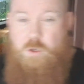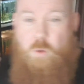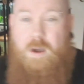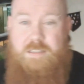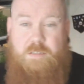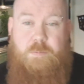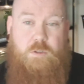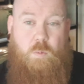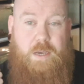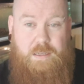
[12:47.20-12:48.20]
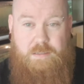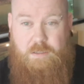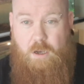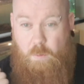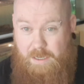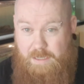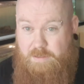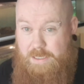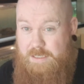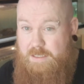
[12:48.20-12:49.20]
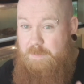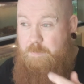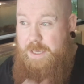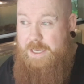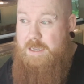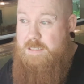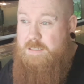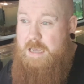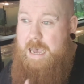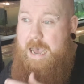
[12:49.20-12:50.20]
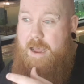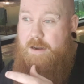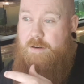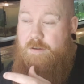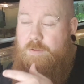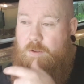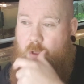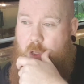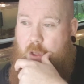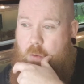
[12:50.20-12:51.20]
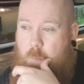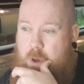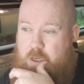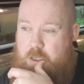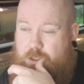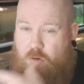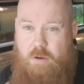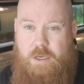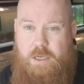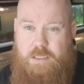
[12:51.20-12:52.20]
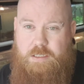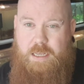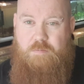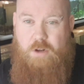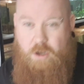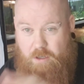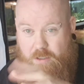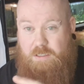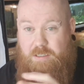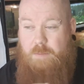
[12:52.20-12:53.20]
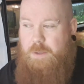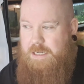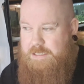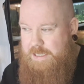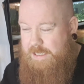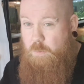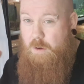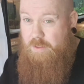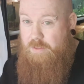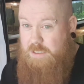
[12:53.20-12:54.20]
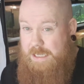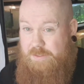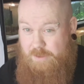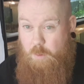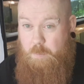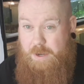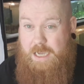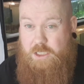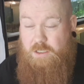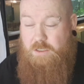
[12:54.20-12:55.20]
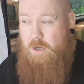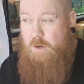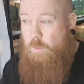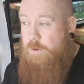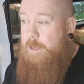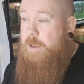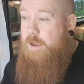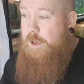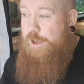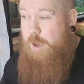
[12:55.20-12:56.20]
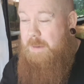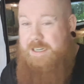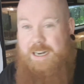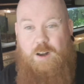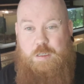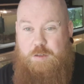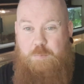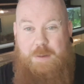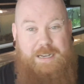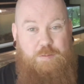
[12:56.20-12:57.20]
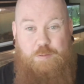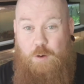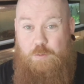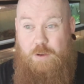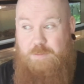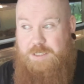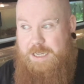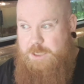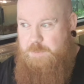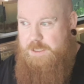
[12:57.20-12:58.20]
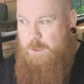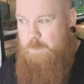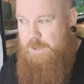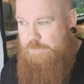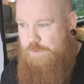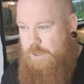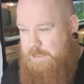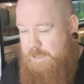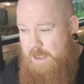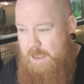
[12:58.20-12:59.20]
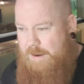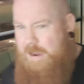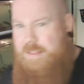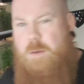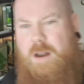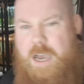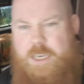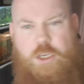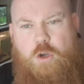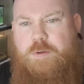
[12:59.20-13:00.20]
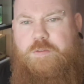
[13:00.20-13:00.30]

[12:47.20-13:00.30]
twice as much weight as it's holding. It's the biggest and most strongest in regards to stability, the one that the company actually sold. I did lots of back and forth conversation with the company first. Now they were like, you'll be